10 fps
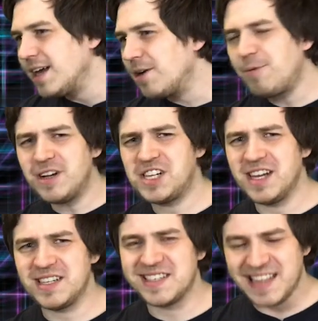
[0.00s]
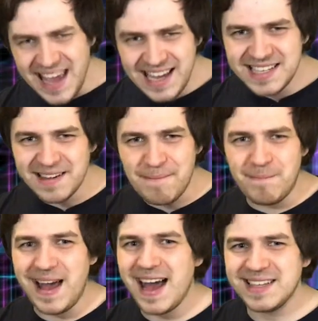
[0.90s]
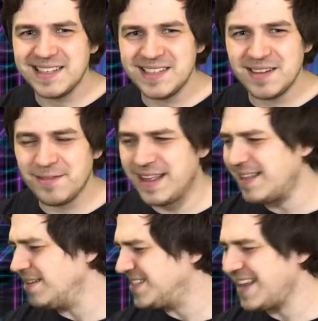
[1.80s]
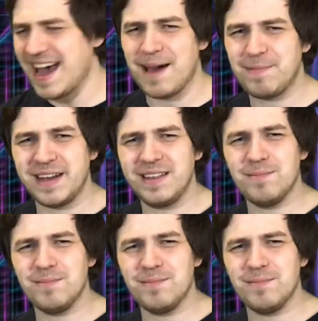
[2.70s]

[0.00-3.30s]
You're punching snakes and bats and stuff. That doesn't happen in the